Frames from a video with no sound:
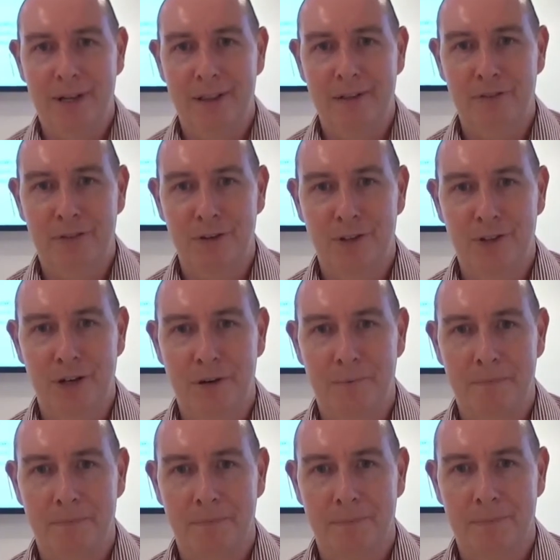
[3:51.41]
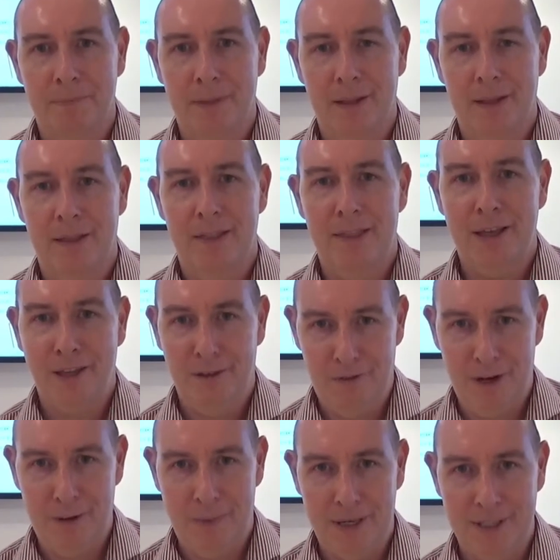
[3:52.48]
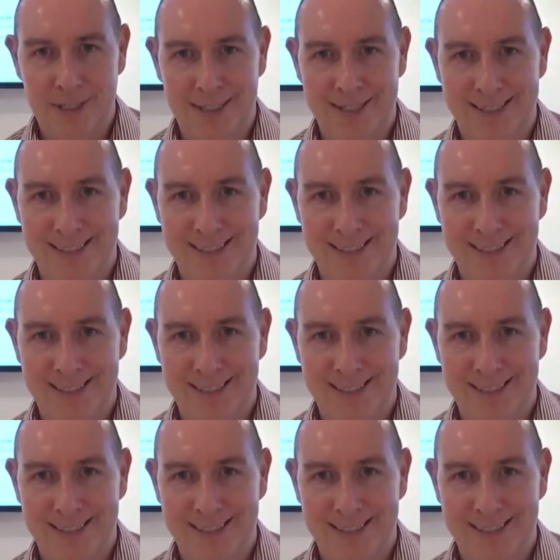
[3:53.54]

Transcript: in the future. Thank you very much.